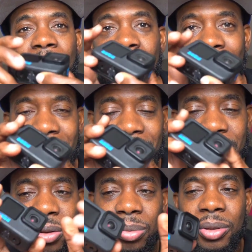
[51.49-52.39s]
So I got this
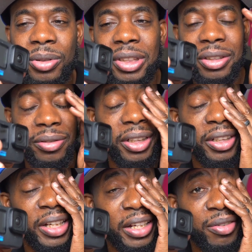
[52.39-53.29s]
GoPro 10,
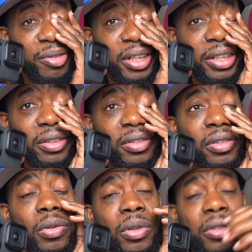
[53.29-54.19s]
right? I had it for like
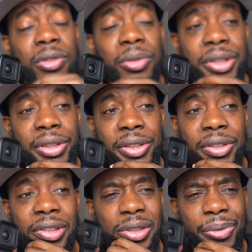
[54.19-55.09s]
going on 2 years
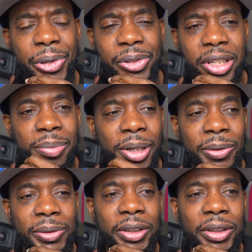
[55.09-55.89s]
since it first came out.